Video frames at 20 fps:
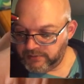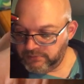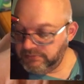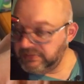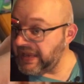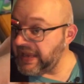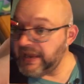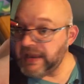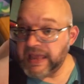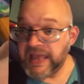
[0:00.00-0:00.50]

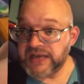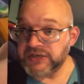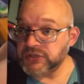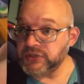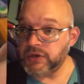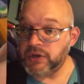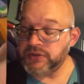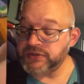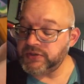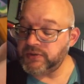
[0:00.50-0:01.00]
They
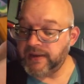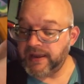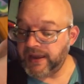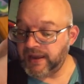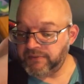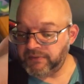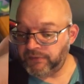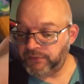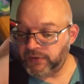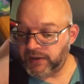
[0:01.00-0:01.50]
actually also
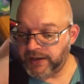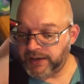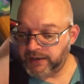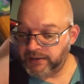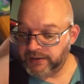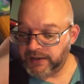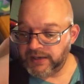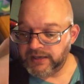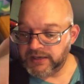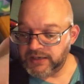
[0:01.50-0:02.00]
have a
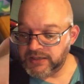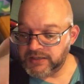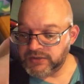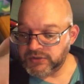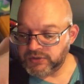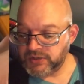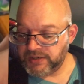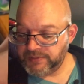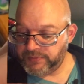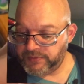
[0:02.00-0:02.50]
flyer, and it is
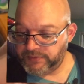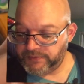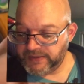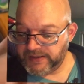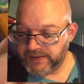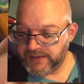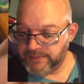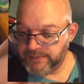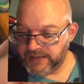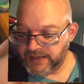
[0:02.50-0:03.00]
trample,
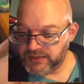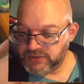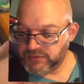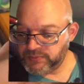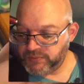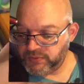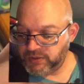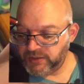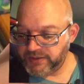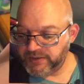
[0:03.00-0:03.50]
and they managed
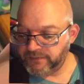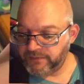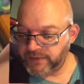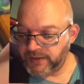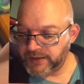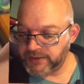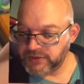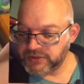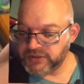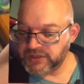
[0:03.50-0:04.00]
to pull enough
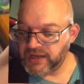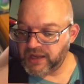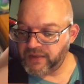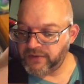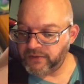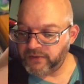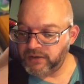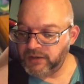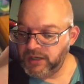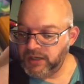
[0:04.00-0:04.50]
flyers
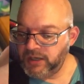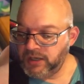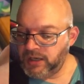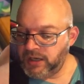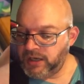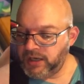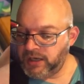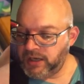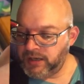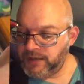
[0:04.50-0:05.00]
together
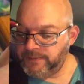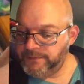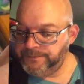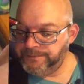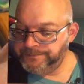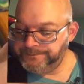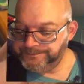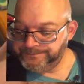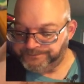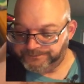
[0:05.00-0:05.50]
that